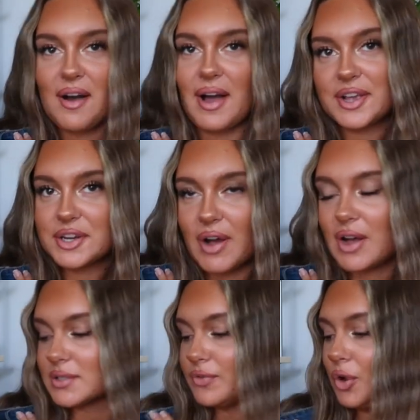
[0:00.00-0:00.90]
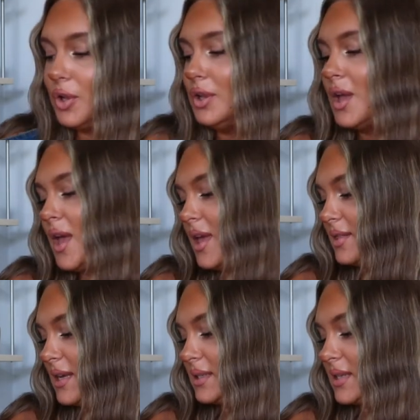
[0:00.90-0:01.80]
I could have asked for.
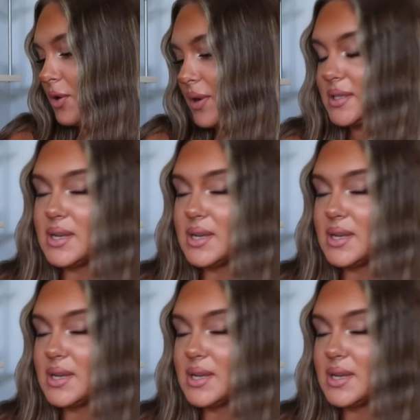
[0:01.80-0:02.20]
This I got in a